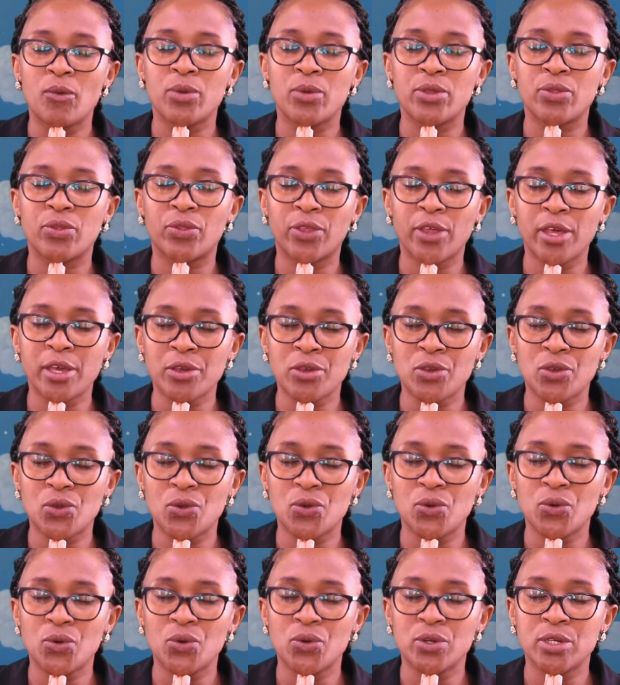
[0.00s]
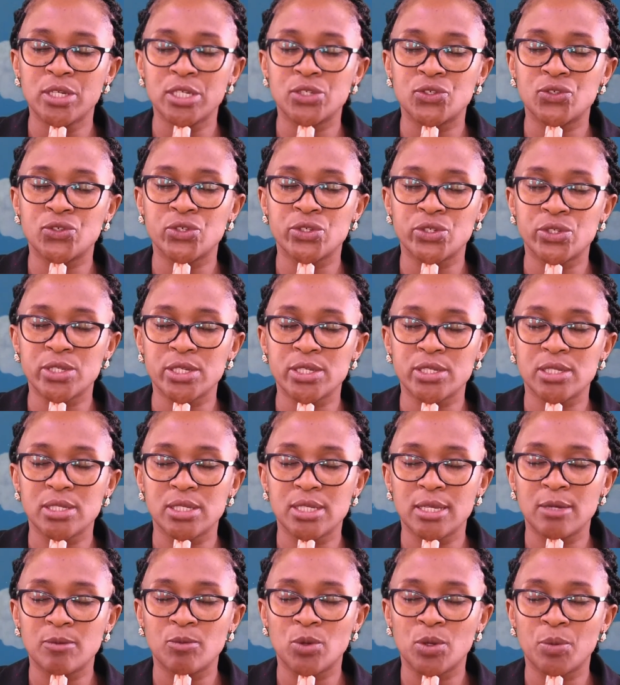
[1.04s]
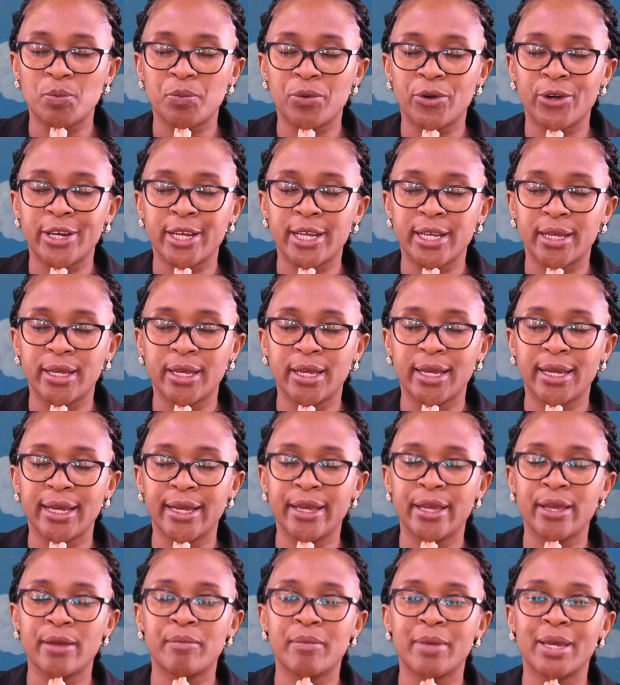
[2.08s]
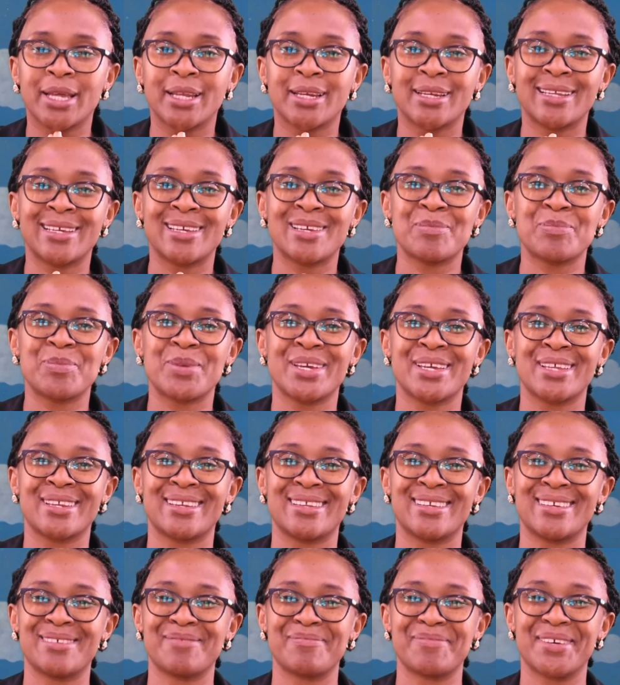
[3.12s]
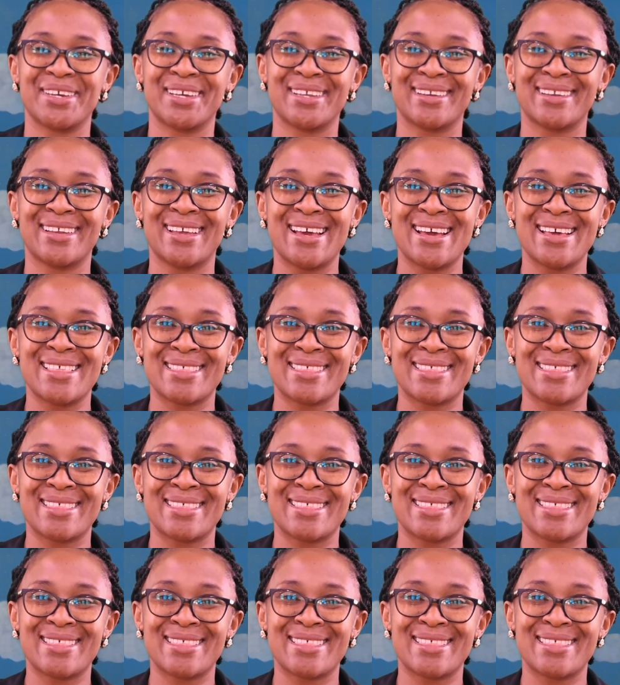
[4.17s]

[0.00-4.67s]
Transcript: We thank you. In Jesus' name we pray. Amen, amen, amen.